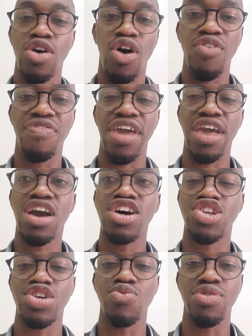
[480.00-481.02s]
of a
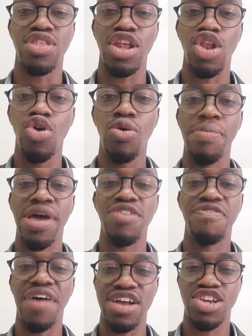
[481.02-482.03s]
country with a low
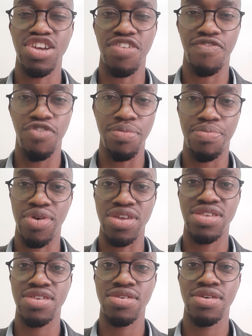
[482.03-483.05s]
manufacturing
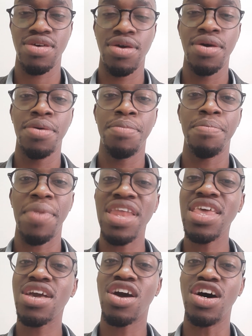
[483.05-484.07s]
footprint,
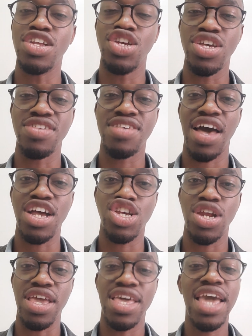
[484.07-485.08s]
many countries
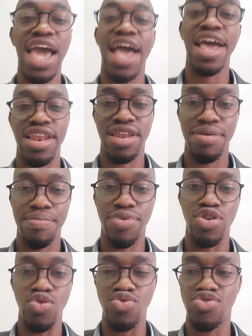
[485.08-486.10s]
actually can
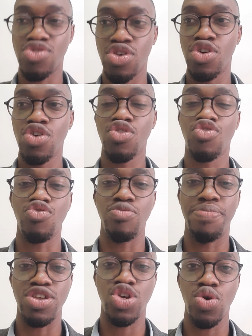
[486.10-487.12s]
produce
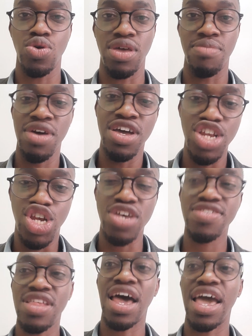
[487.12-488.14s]
crude petroleum,
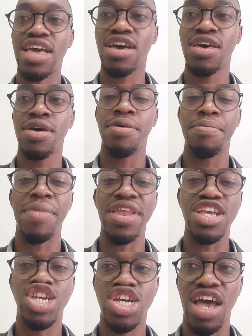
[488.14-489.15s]
just like
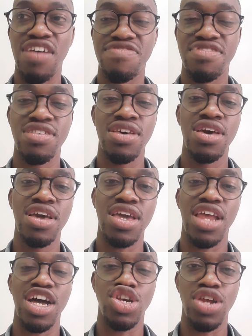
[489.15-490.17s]
many chefs
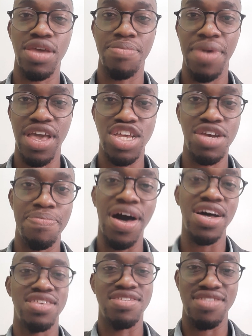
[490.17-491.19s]
can actually make
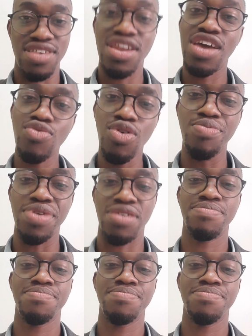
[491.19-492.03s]
chapatis in Nairobi.